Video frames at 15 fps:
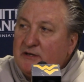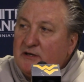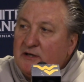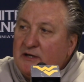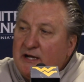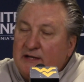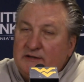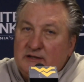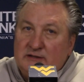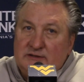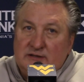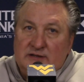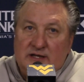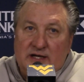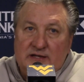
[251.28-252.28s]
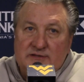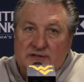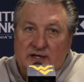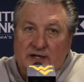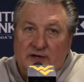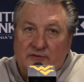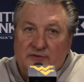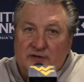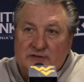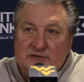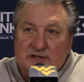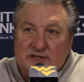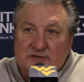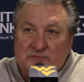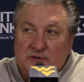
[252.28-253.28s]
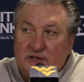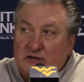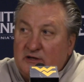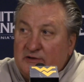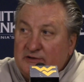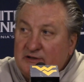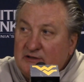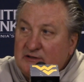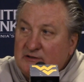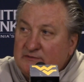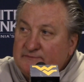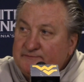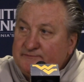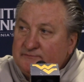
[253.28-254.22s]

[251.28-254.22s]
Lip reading: hurt. I think today is the healthiest he's been all year.